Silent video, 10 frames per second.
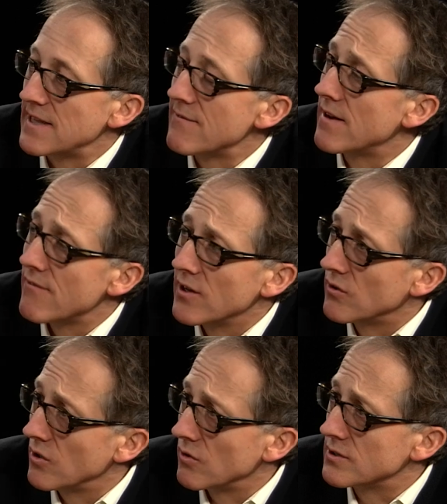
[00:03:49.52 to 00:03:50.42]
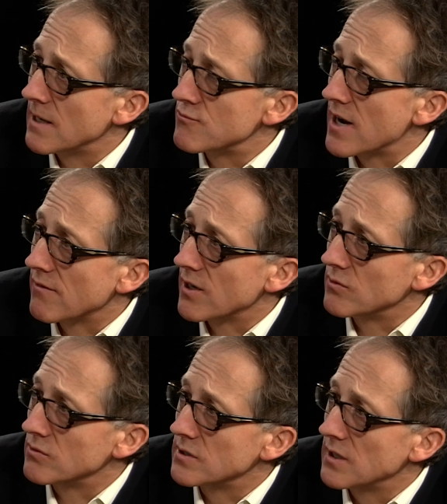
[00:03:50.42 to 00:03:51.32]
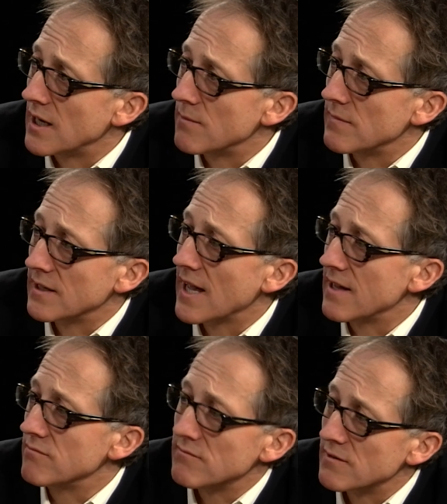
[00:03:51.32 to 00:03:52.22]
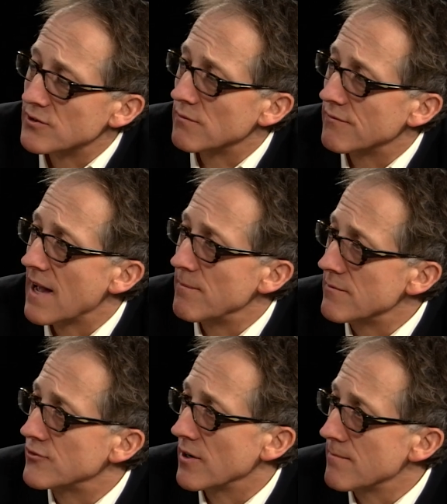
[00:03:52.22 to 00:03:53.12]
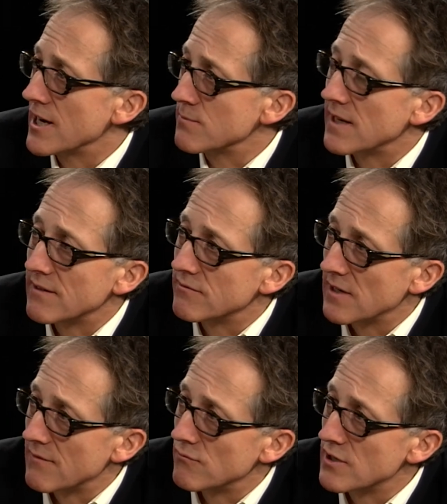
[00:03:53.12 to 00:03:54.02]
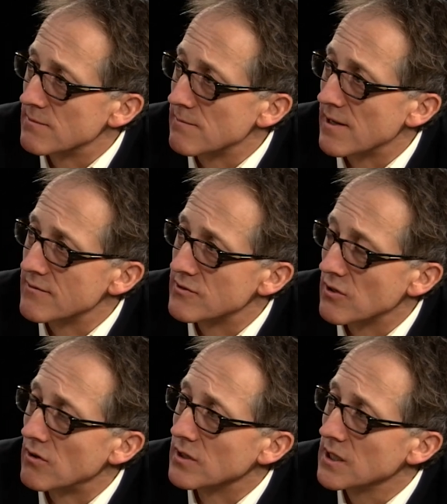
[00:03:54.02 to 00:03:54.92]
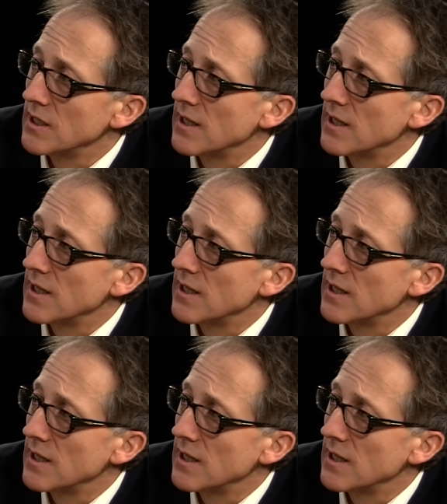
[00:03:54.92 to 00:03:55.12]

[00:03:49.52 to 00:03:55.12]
they've had a very good long-term track record. Again, the sort of family of straight management have a reasonable amount of stock.